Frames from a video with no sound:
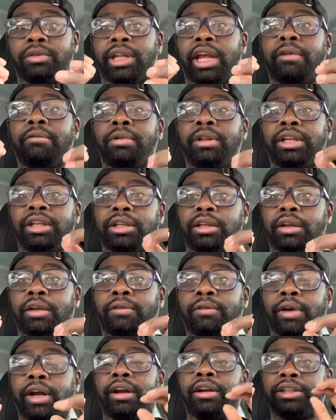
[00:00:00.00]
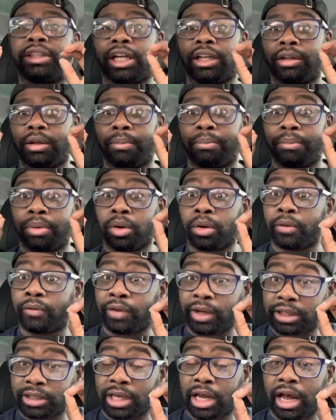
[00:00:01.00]
They release this fragrance at the
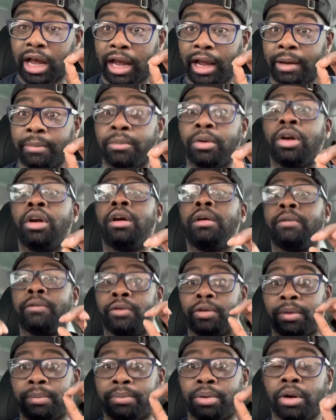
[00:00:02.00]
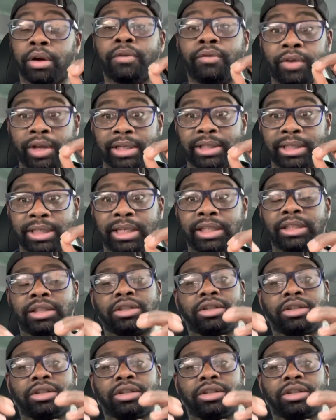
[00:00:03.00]
perfect time for the perfect season.